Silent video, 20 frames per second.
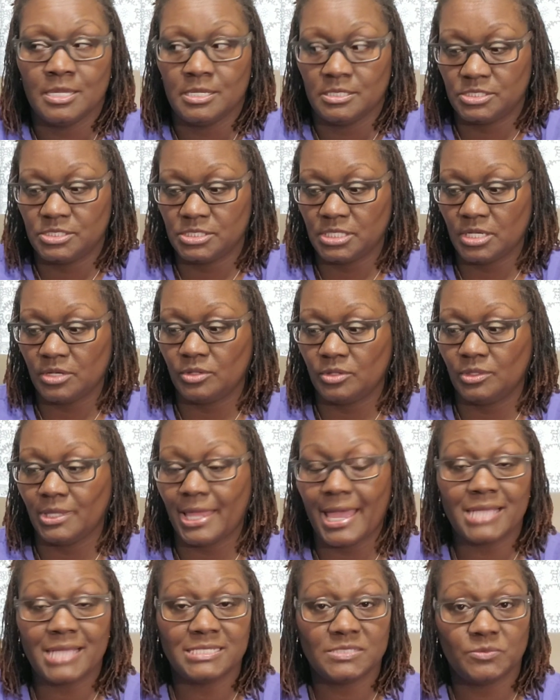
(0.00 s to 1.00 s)
So
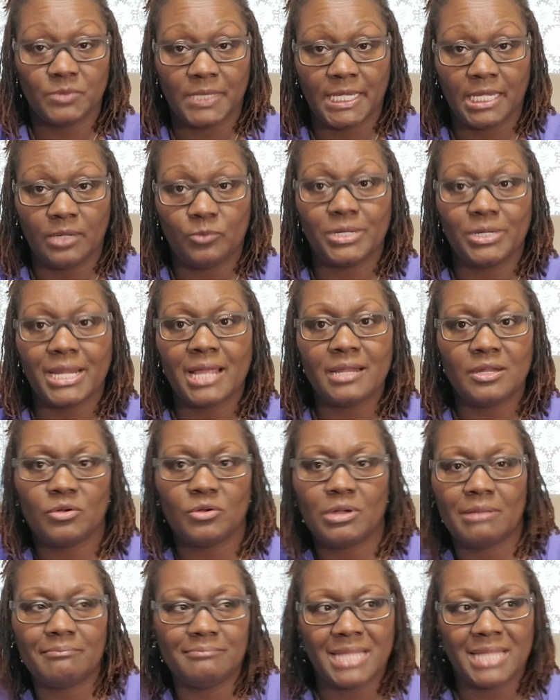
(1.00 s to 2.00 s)
last week, when I know
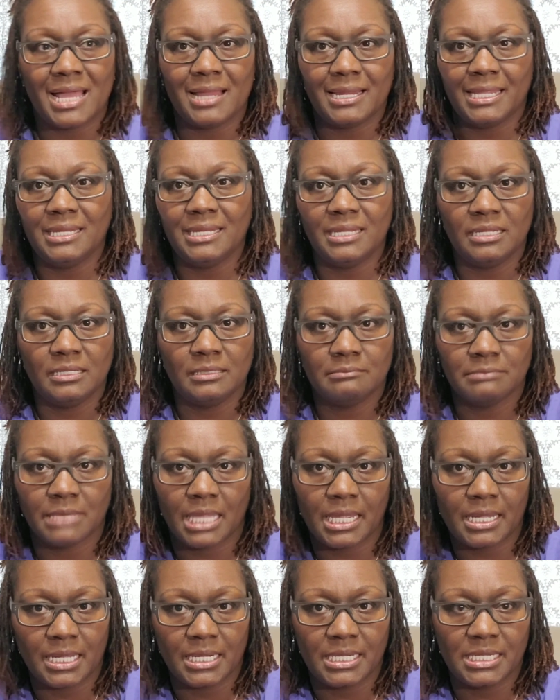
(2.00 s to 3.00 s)
I'm not eating
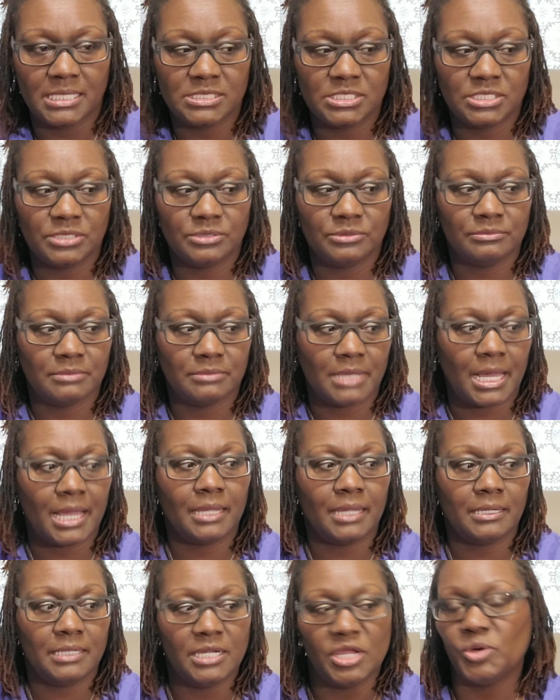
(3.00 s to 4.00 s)
like I need to,
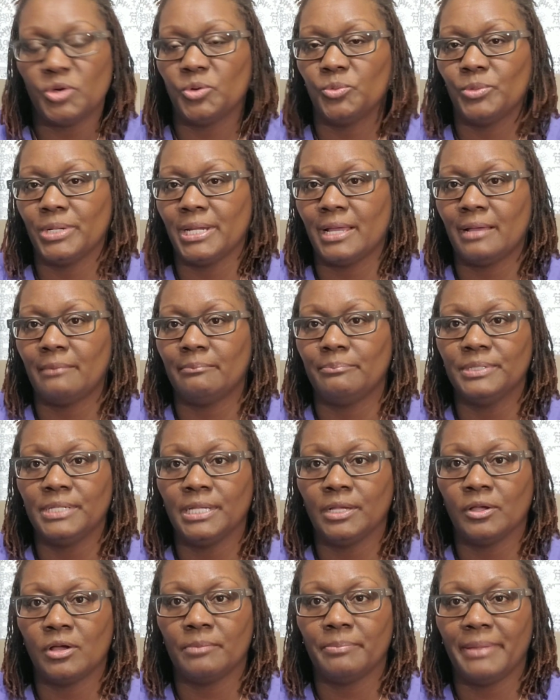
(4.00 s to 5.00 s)
I know when I'm
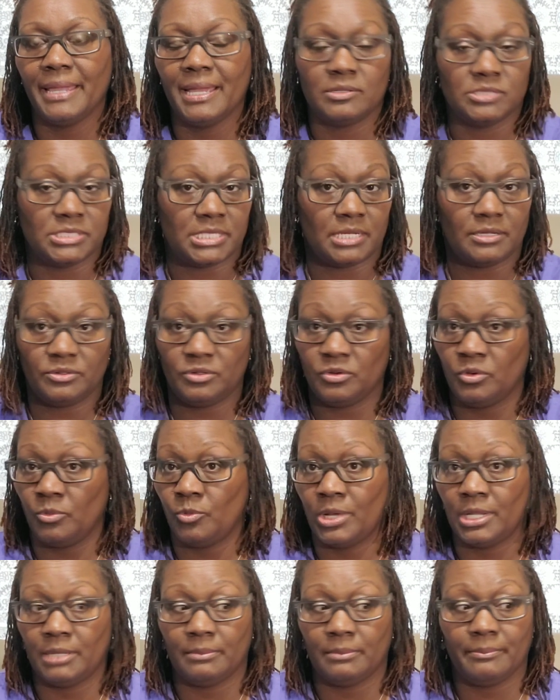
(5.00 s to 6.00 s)
putting on pounds. I don't
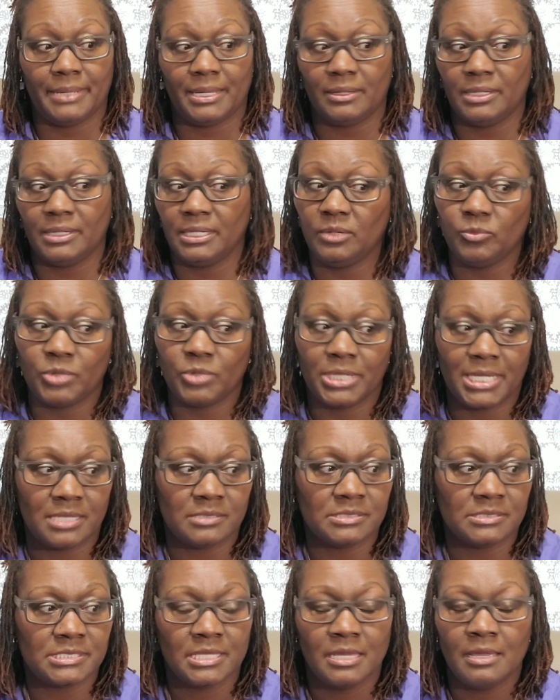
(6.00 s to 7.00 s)
know about anyone
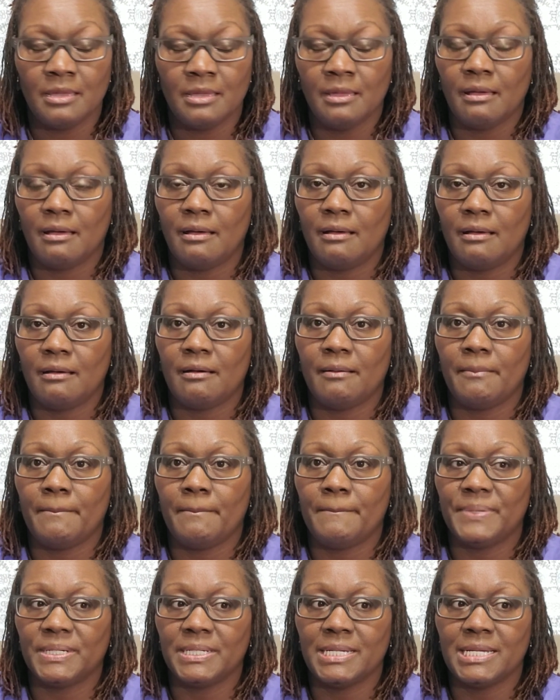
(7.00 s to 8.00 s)
else,
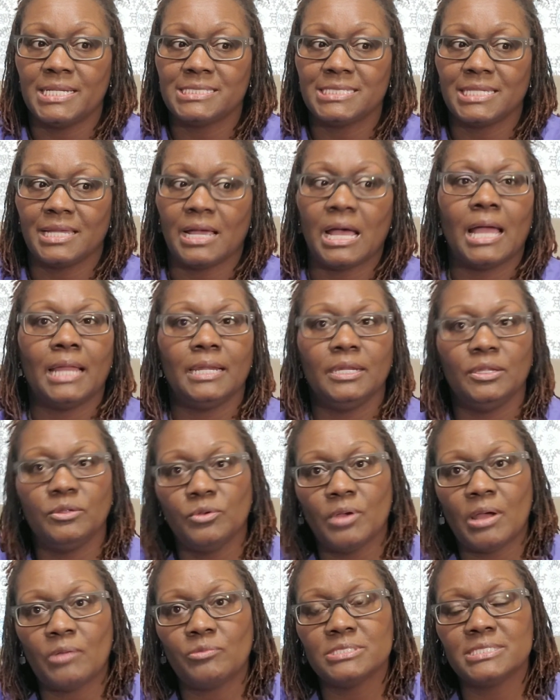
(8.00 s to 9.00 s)
but I knew
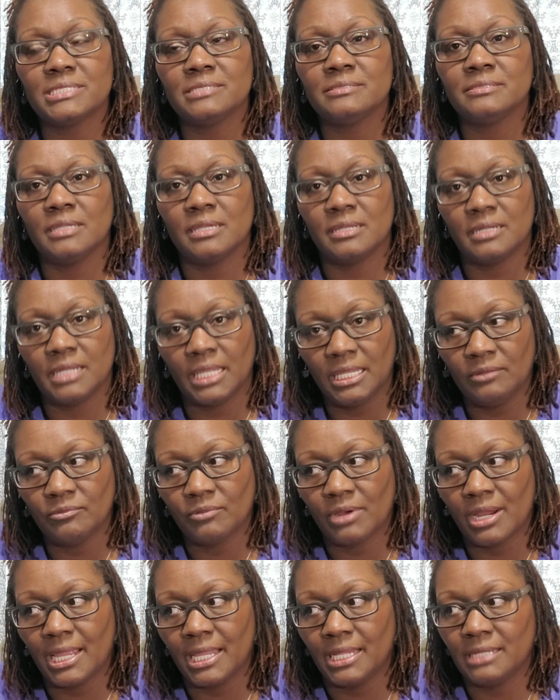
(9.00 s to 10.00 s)
I wasn't going to eat
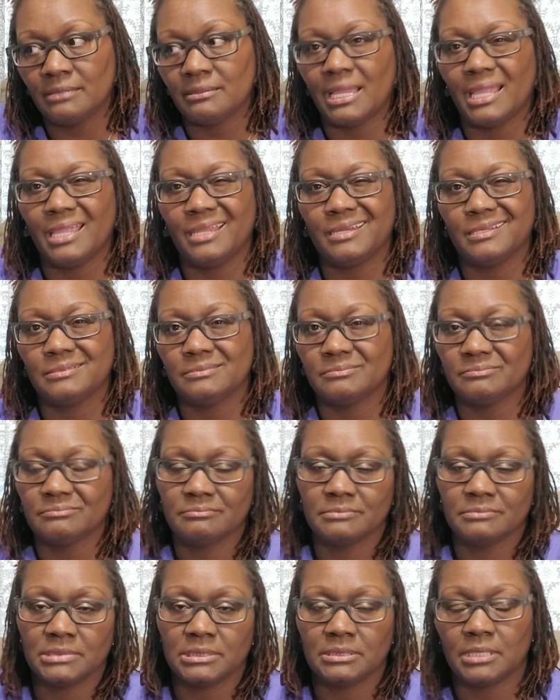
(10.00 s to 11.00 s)
right. I ate a
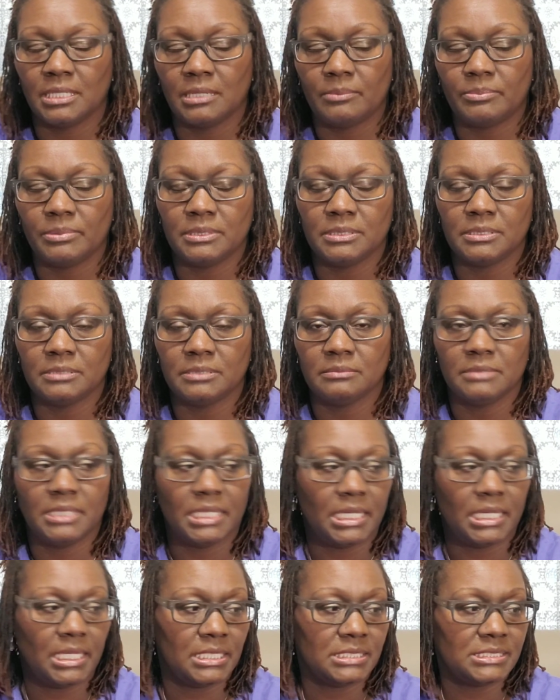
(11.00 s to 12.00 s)
couple of
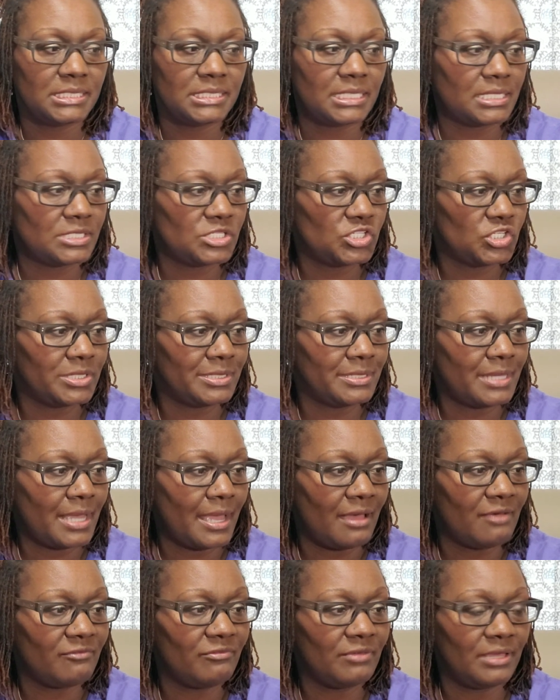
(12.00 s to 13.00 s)
things that I shouldn't
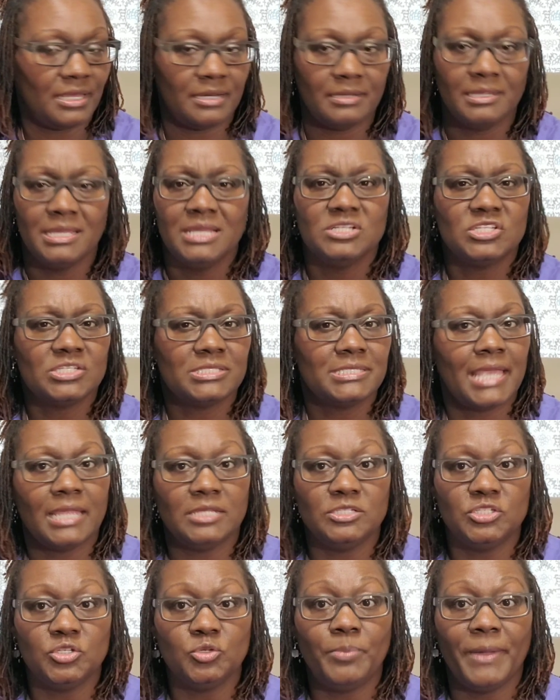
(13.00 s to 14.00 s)
have and just
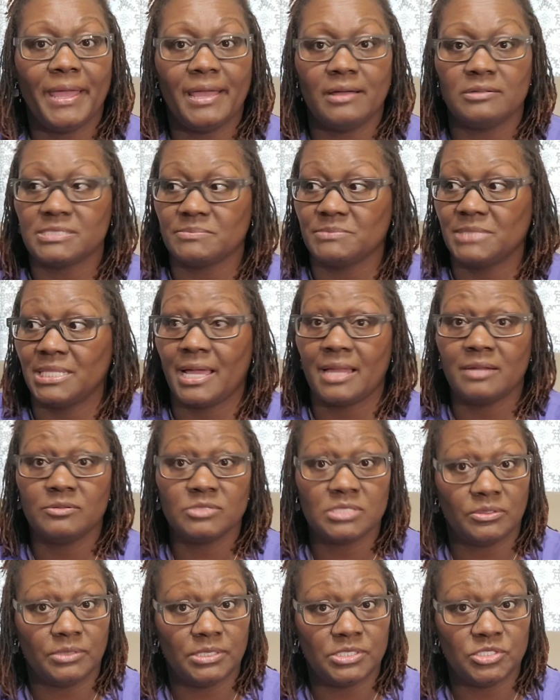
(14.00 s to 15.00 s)
gained 2 pounds. I'm glad it
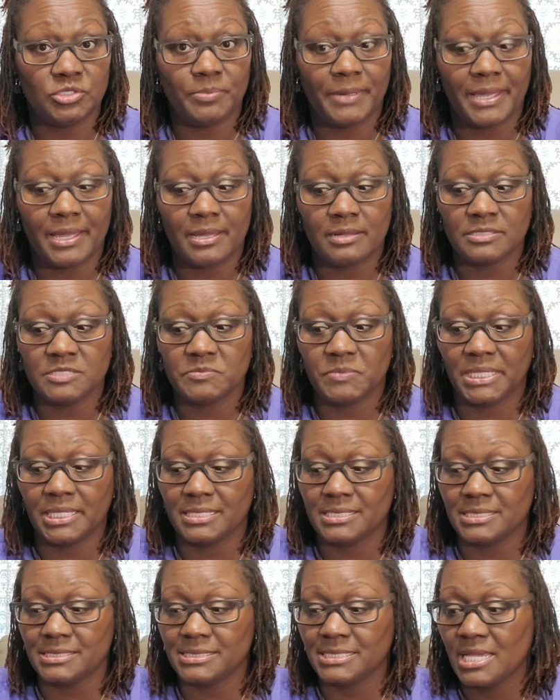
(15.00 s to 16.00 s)
was only 2 pounds
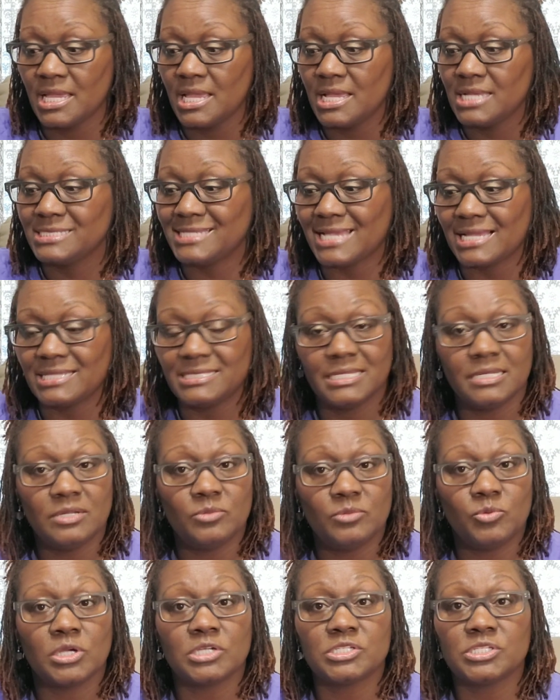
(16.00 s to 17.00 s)
because Saxenda
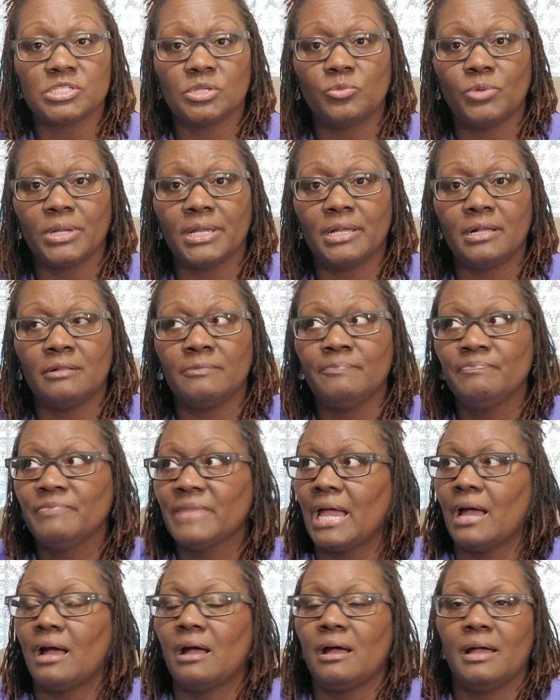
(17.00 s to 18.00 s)
worked so well.
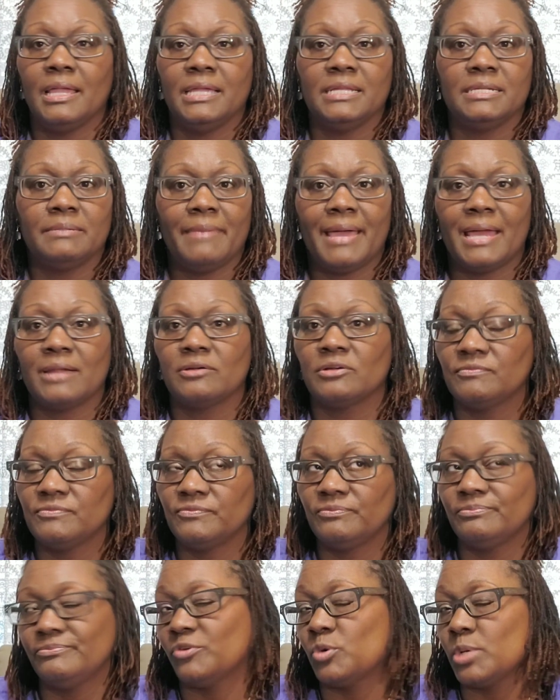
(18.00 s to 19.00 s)
In a matter of
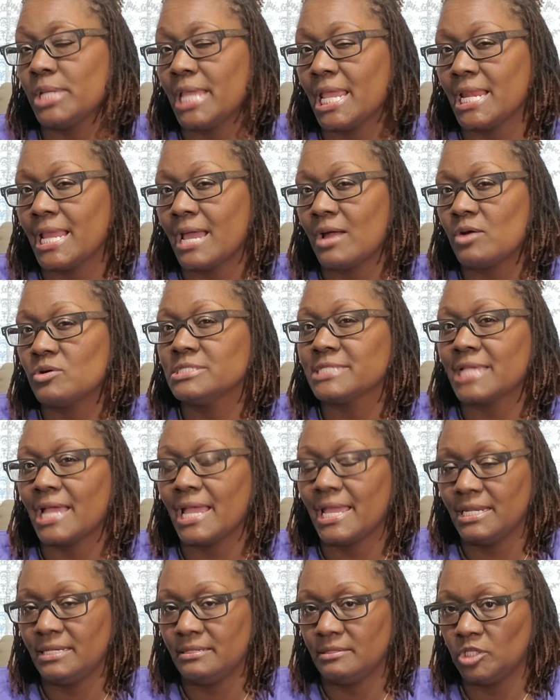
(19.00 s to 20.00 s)
48 hours, I
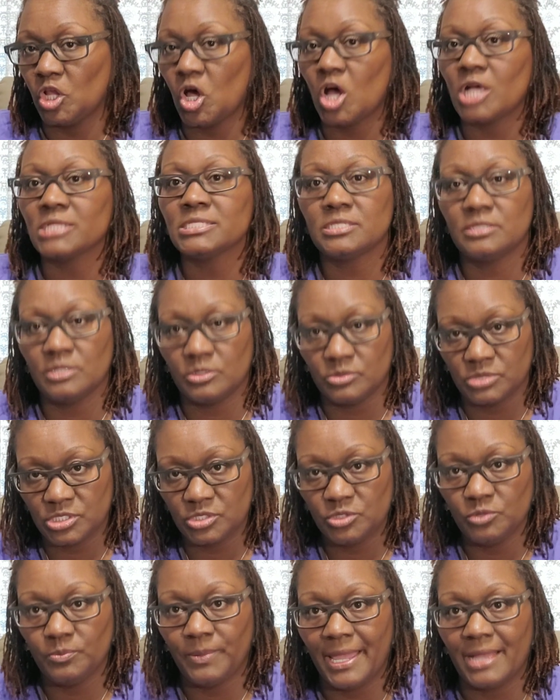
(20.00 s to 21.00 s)
had lost those
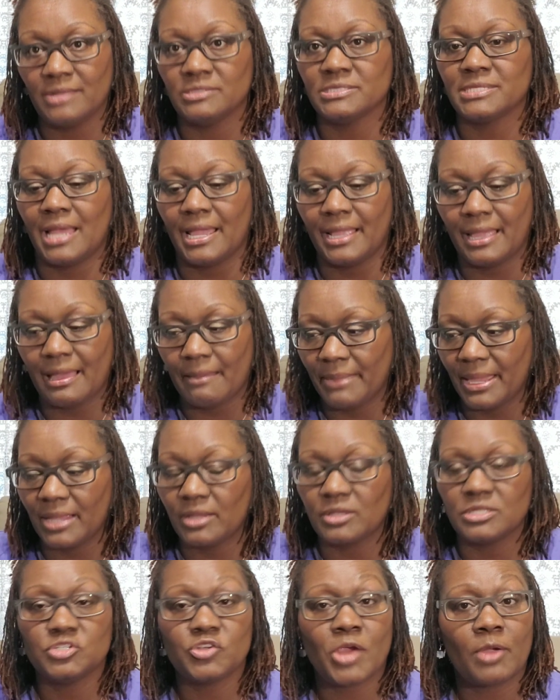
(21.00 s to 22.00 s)
2 pounds. I got back
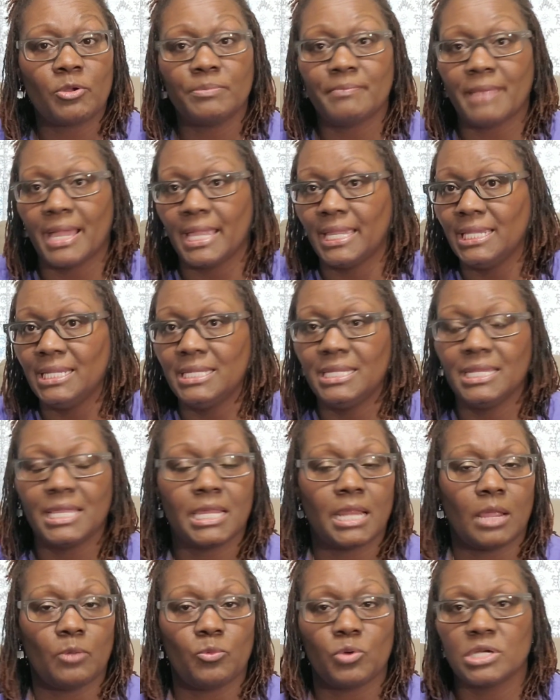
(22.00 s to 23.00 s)
on track with my eating,
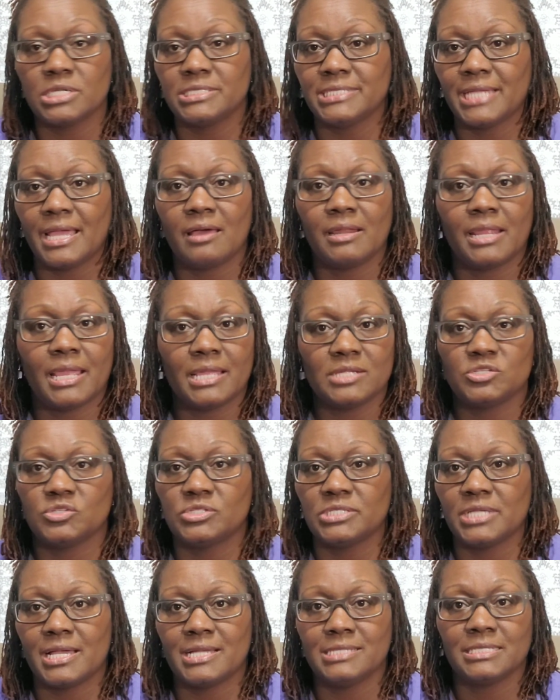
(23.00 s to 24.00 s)
and I worked out, I
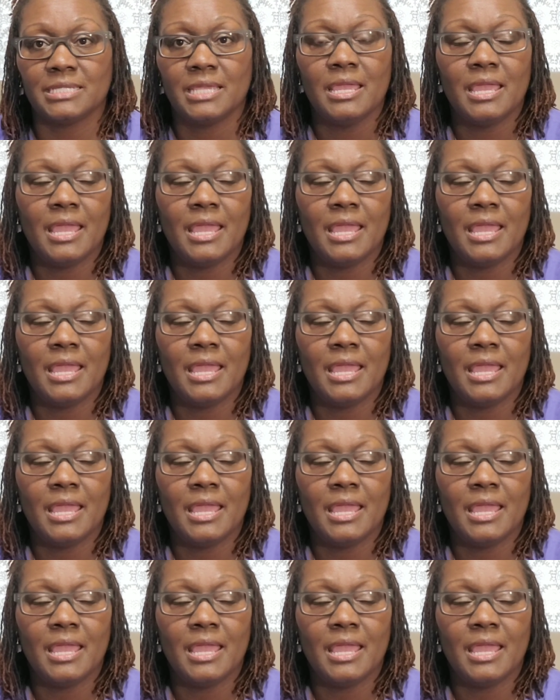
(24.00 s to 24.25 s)
exercised.